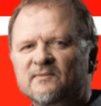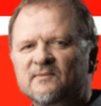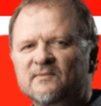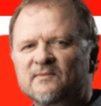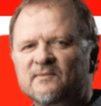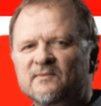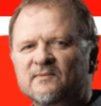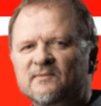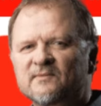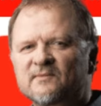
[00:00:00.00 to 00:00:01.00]

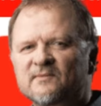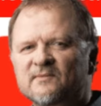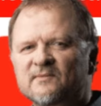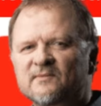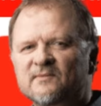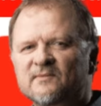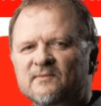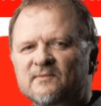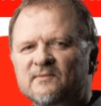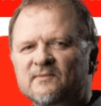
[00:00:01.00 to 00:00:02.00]

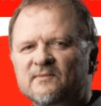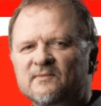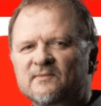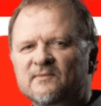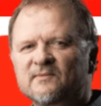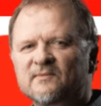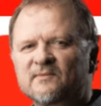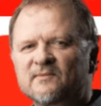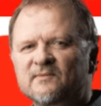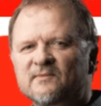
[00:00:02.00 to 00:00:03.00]

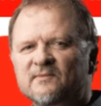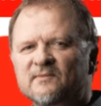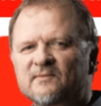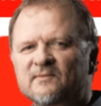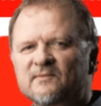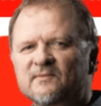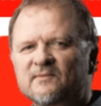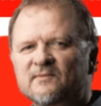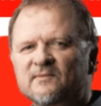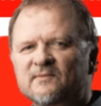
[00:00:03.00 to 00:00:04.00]

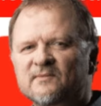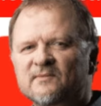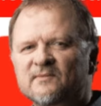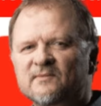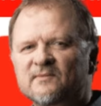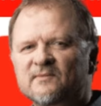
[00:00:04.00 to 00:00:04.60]
No words are spoken by the person on screen.